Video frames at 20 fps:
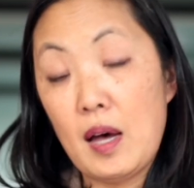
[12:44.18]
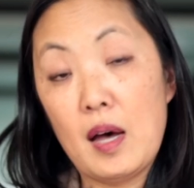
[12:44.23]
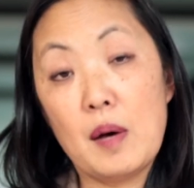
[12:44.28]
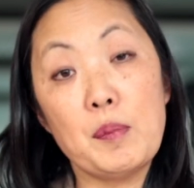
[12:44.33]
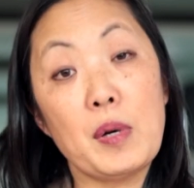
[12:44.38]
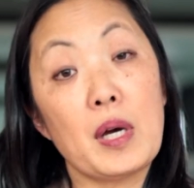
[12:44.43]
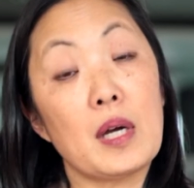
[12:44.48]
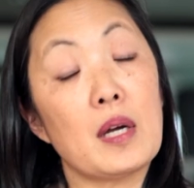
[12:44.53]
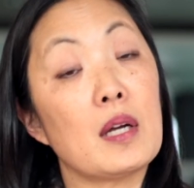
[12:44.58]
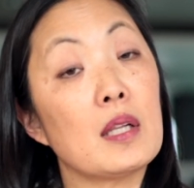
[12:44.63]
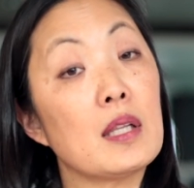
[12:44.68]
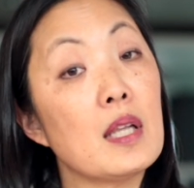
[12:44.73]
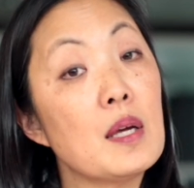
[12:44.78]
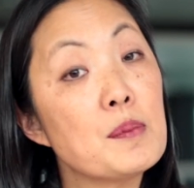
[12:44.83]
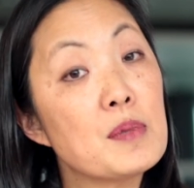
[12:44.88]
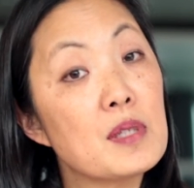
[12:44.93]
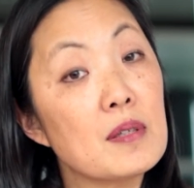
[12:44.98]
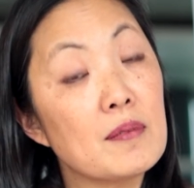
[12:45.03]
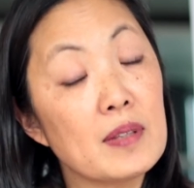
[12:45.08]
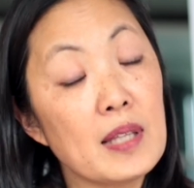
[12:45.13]
among
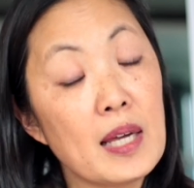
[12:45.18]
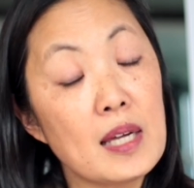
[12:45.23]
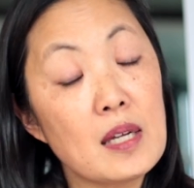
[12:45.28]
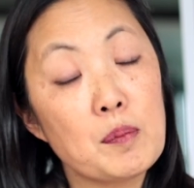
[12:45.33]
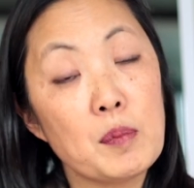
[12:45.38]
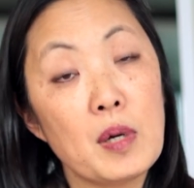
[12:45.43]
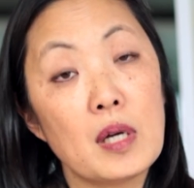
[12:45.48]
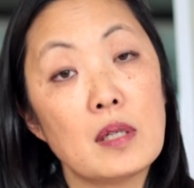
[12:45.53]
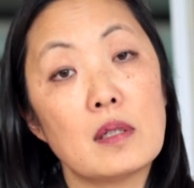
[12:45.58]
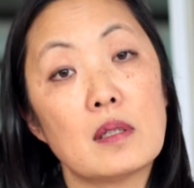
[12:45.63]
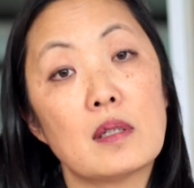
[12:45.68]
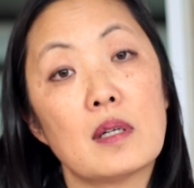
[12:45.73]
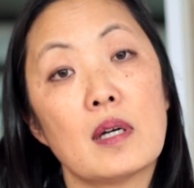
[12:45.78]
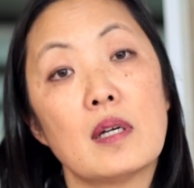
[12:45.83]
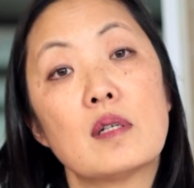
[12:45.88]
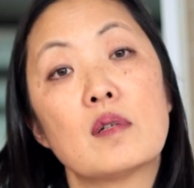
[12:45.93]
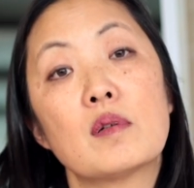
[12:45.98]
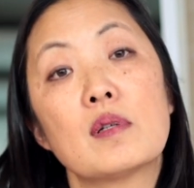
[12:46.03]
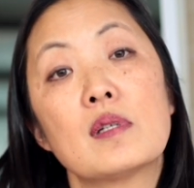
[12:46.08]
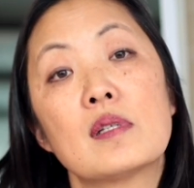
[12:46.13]
clubs of like-minded
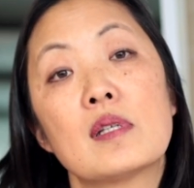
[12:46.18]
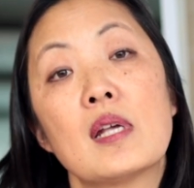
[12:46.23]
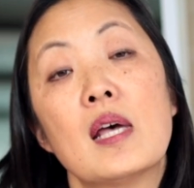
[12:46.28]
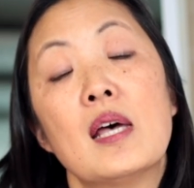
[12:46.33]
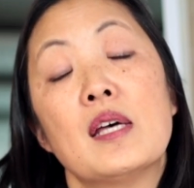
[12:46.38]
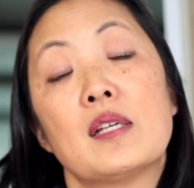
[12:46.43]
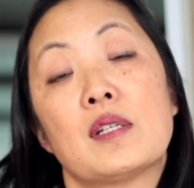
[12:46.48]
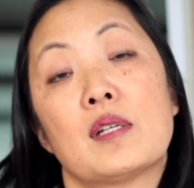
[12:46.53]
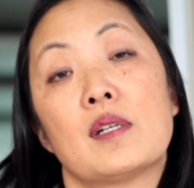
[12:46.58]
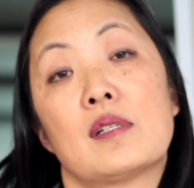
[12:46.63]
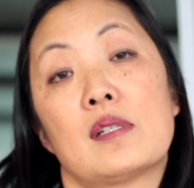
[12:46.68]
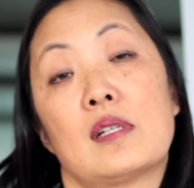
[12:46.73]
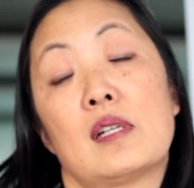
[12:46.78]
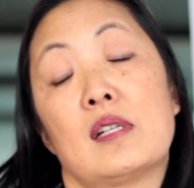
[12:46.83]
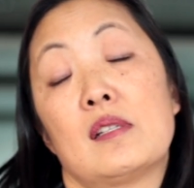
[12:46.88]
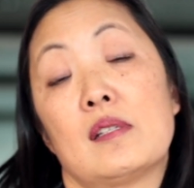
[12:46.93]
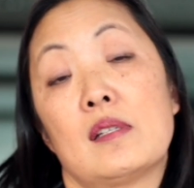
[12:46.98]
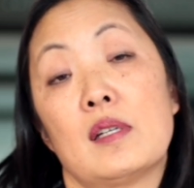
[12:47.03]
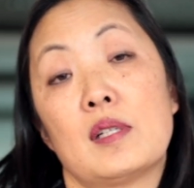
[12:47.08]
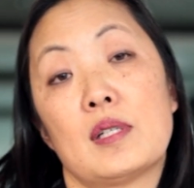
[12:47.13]
countries, such
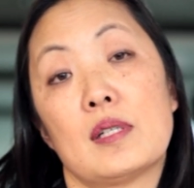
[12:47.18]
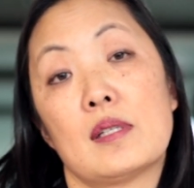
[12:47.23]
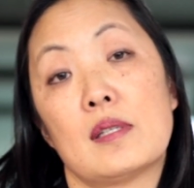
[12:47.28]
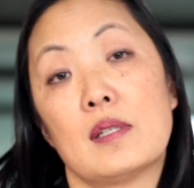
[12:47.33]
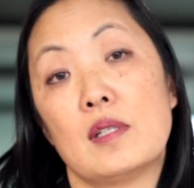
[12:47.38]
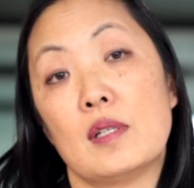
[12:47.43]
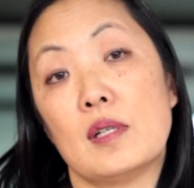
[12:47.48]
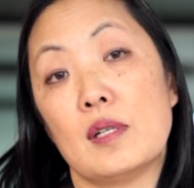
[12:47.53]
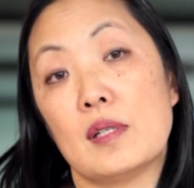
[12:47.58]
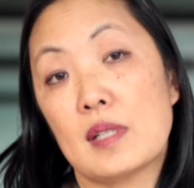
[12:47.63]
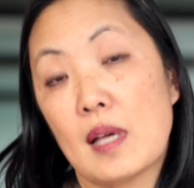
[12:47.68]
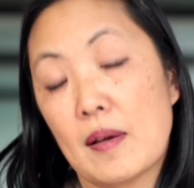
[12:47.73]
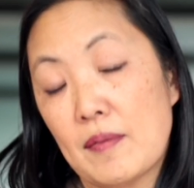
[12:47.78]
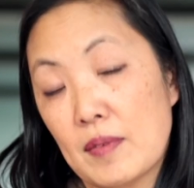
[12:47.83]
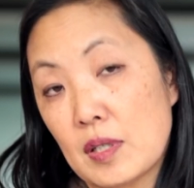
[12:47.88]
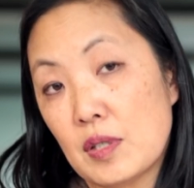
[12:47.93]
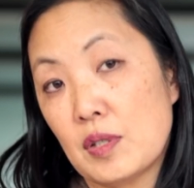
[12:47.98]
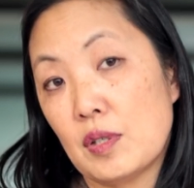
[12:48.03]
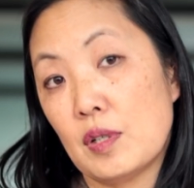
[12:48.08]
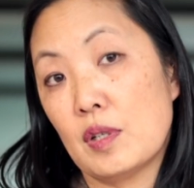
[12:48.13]
as the
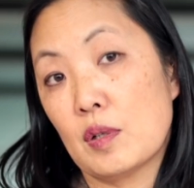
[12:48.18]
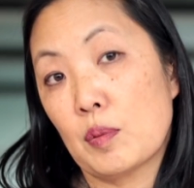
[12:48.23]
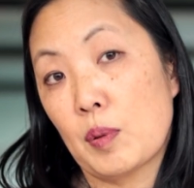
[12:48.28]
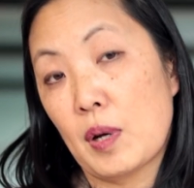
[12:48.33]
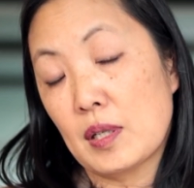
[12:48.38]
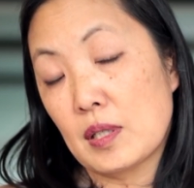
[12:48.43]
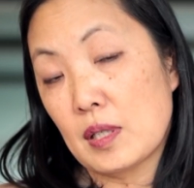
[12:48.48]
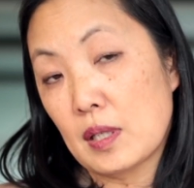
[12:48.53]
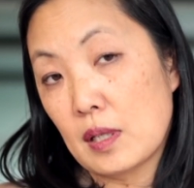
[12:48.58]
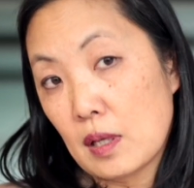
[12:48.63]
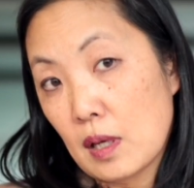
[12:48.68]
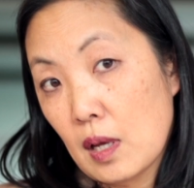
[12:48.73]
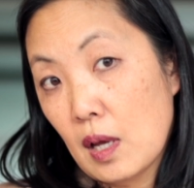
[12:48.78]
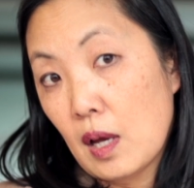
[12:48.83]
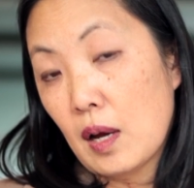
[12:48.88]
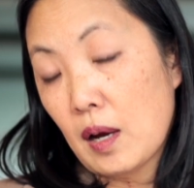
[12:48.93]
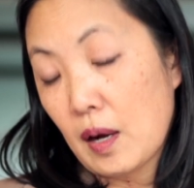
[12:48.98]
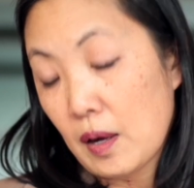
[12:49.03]
G7, G20,